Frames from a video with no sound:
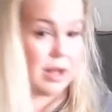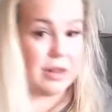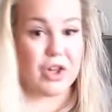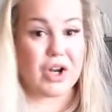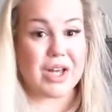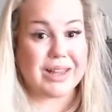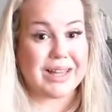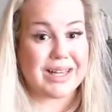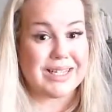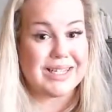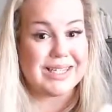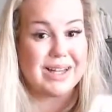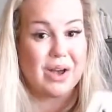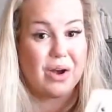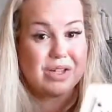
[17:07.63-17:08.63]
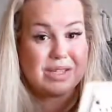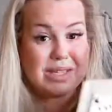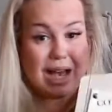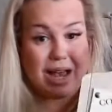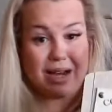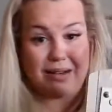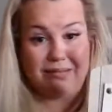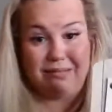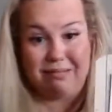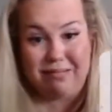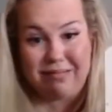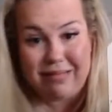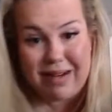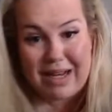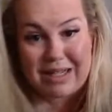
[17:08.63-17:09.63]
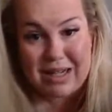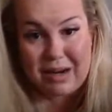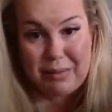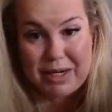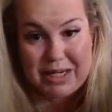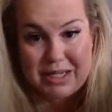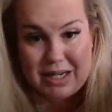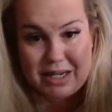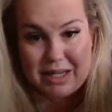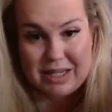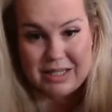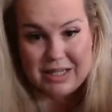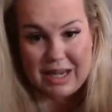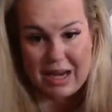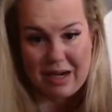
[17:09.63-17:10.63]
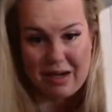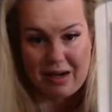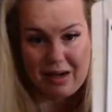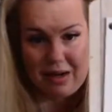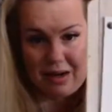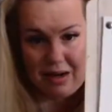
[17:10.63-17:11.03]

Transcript: look at this sign. Has anybody seen this sign?